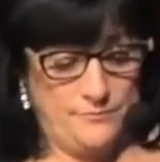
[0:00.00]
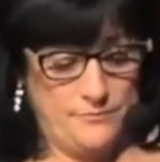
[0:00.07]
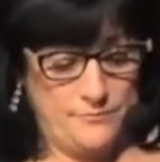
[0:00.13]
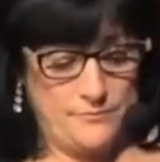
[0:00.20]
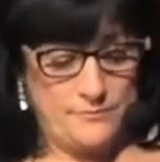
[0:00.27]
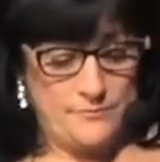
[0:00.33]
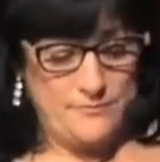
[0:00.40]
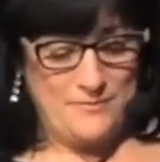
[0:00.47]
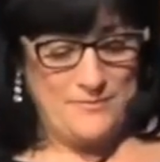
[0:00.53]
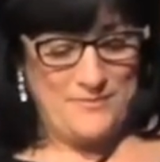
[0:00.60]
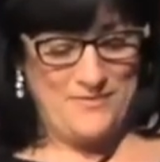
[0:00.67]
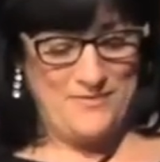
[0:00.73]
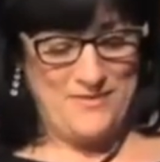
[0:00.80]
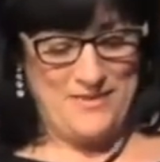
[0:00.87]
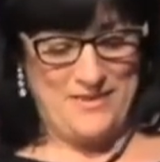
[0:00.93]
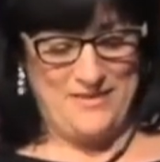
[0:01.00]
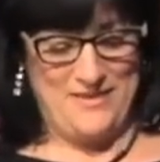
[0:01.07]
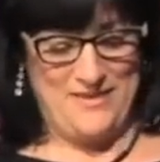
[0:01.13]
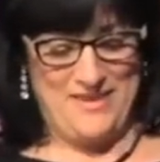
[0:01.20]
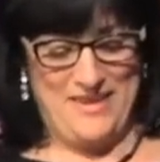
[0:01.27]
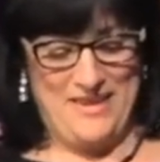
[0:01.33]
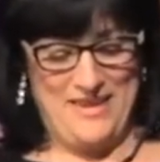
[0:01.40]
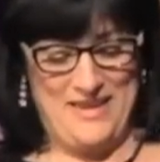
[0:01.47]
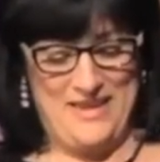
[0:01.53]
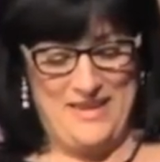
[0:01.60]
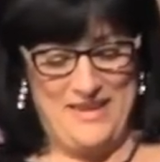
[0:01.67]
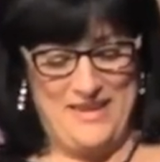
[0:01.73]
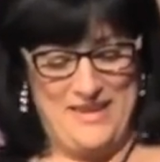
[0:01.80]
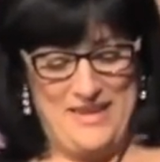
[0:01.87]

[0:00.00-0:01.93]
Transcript: Nothing is said.